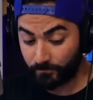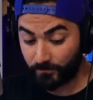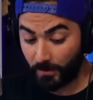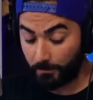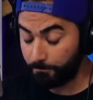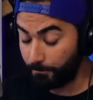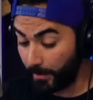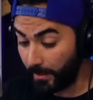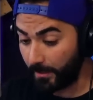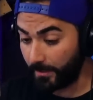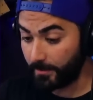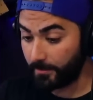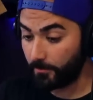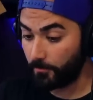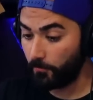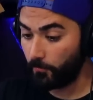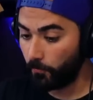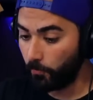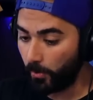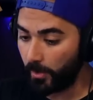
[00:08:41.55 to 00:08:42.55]
But
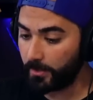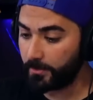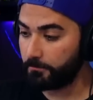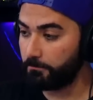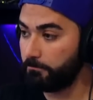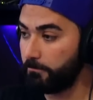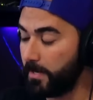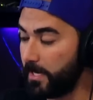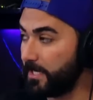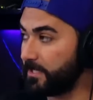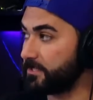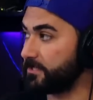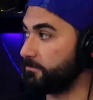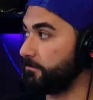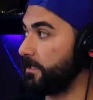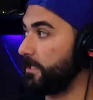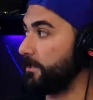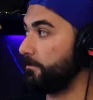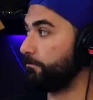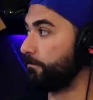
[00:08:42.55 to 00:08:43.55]
what makes
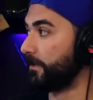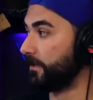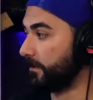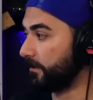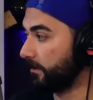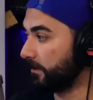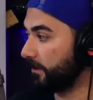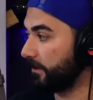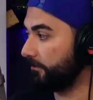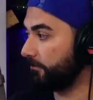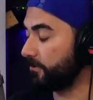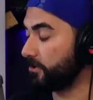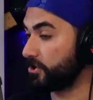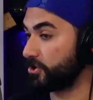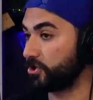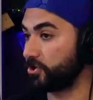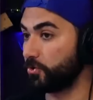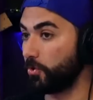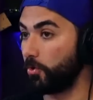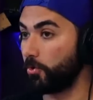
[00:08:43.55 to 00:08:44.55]
me believe the
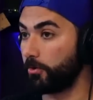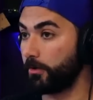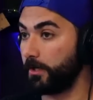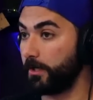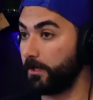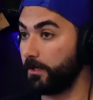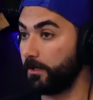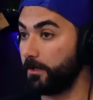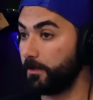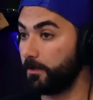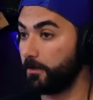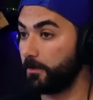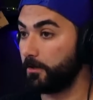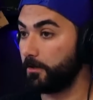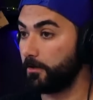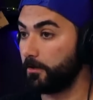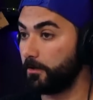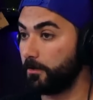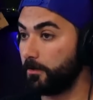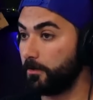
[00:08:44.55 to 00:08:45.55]
story
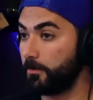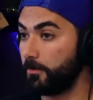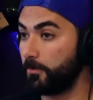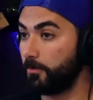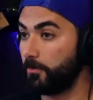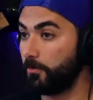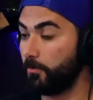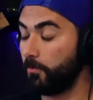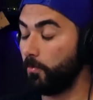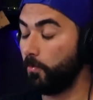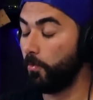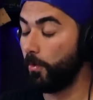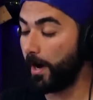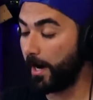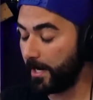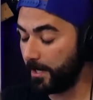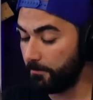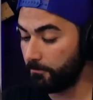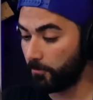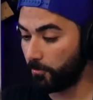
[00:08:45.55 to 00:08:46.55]

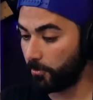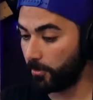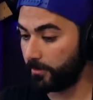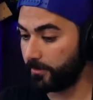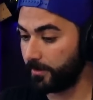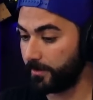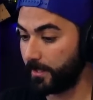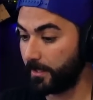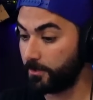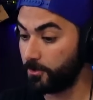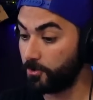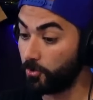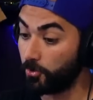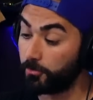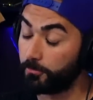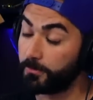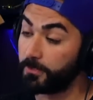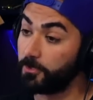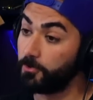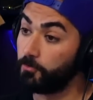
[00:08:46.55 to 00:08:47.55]
way more than I
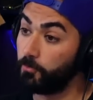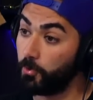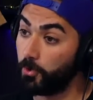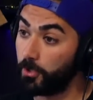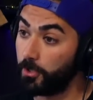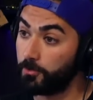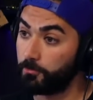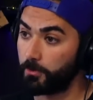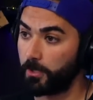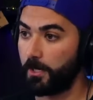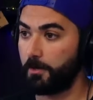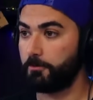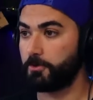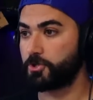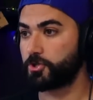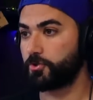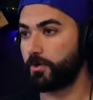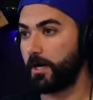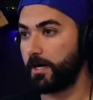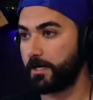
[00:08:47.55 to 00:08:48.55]
normally would, where I would
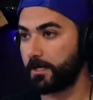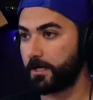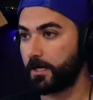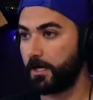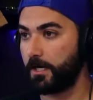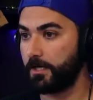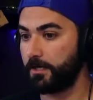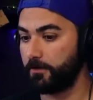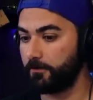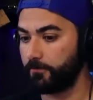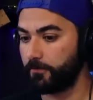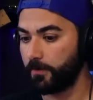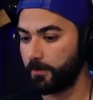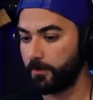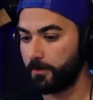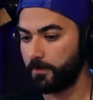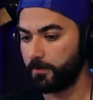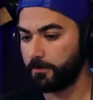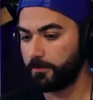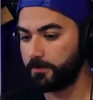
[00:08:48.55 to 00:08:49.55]
try to kind of
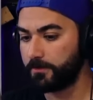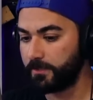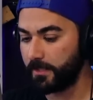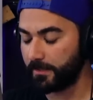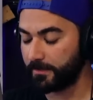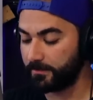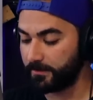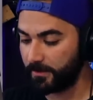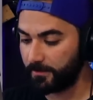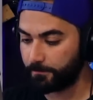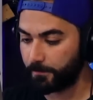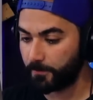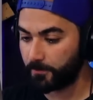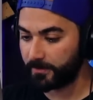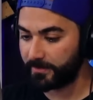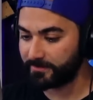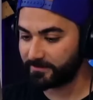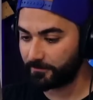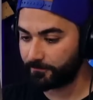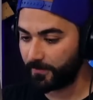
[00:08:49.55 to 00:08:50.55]
dig deeper,
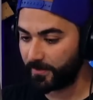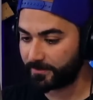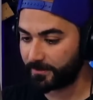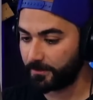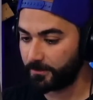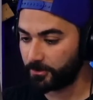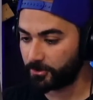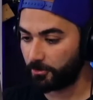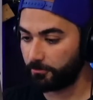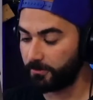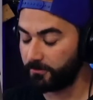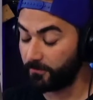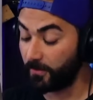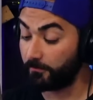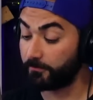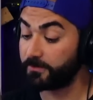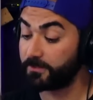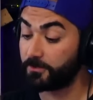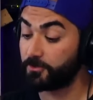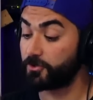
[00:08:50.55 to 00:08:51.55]
is the fact that he told me
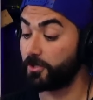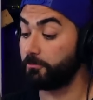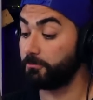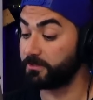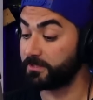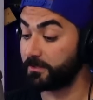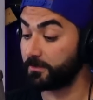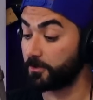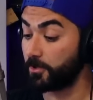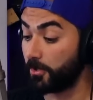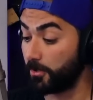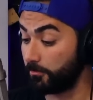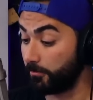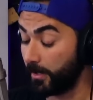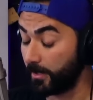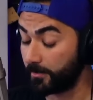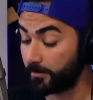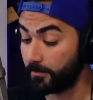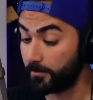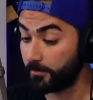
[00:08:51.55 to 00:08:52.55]
Velveteen Dream was in a car
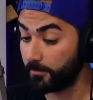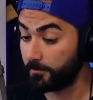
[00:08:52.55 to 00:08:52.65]
wreck.